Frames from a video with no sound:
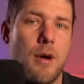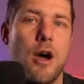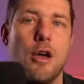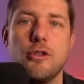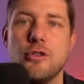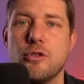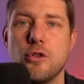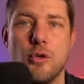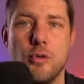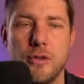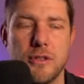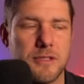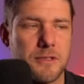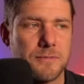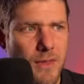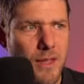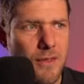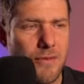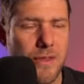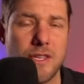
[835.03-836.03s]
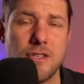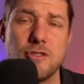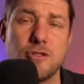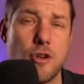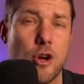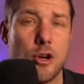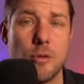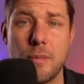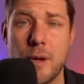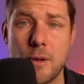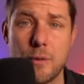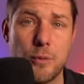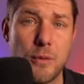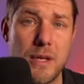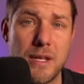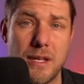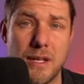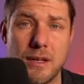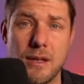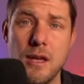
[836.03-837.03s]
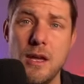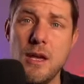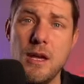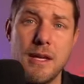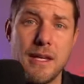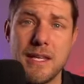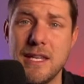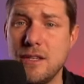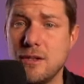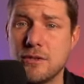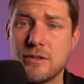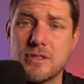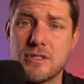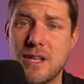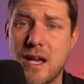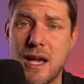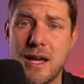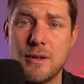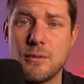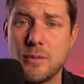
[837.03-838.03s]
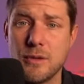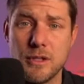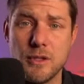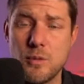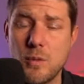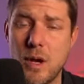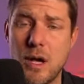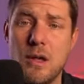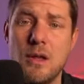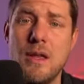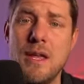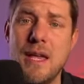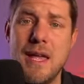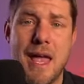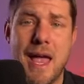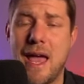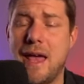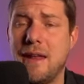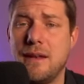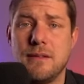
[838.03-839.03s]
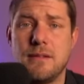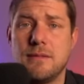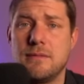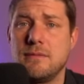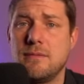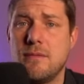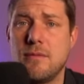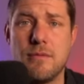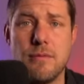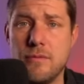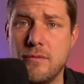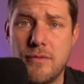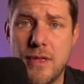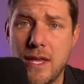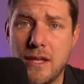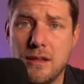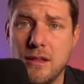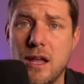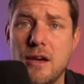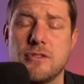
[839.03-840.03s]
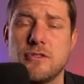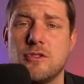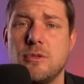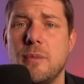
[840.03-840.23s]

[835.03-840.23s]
Other goalies, they start by reading either side really well, and they love it.